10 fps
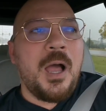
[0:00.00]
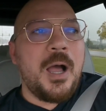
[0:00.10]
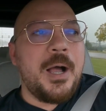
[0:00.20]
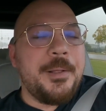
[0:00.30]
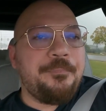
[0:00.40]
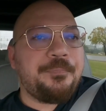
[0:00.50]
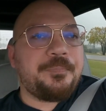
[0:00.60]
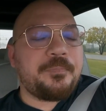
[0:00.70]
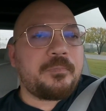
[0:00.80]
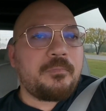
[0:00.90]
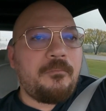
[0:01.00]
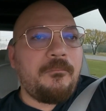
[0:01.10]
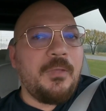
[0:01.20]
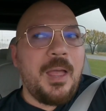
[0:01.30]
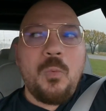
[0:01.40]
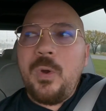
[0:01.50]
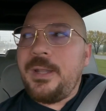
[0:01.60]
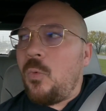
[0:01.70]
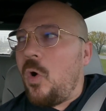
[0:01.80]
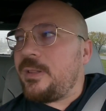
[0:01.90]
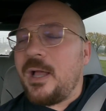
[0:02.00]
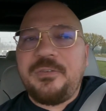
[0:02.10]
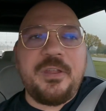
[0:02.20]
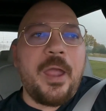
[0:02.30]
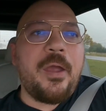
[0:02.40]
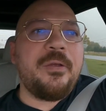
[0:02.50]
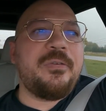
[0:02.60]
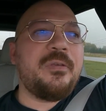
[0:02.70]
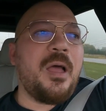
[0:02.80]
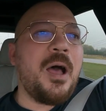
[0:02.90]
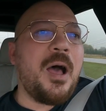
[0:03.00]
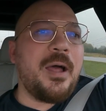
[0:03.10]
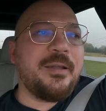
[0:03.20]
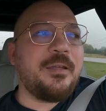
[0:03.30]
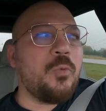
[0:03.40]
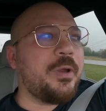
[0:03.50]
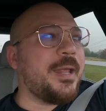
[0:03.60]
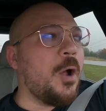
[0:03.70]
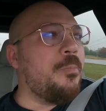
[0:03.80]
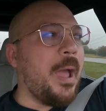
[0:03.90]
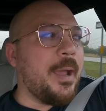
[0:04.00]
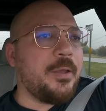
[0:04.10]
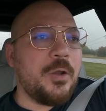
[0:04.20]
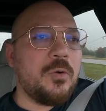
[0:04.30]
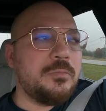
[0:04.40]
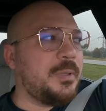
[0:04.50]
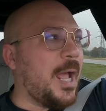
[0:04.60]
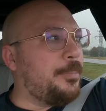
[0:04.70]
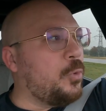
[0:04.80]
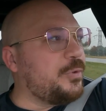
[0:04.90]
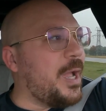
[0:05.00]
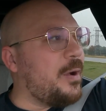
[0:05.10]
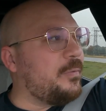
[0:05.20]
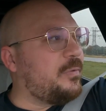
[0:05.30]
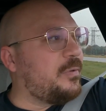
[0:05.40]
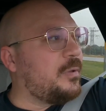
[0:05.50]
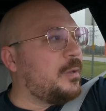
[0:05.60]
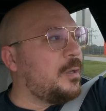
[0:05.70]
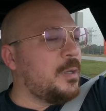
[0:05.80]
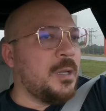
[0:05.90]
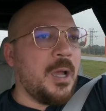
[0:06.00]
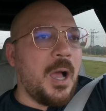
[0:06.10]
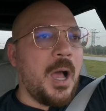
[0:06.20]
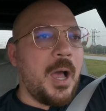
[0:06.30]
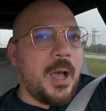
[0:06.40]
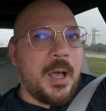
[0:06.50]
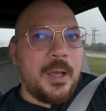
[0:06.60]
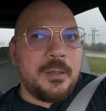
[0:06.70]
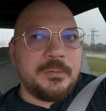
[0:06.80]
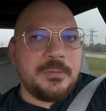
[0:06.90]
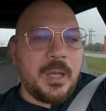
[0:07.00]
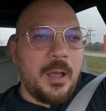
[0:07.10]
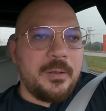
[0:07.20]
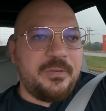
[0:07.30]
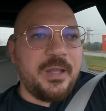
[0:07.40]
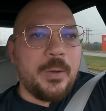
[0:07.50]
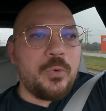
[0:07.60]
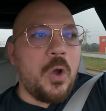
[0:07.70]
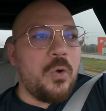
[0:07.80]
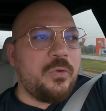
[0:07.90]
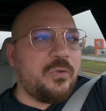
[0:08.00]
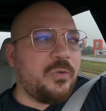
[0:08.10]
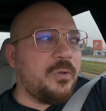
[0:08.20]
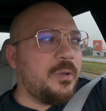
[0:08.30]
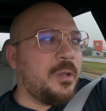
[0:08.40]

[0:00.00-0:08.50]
Um, I went, I walked downstairs, uh, and I started working out back, you know, lat pull downs, uh, uh, seated rows,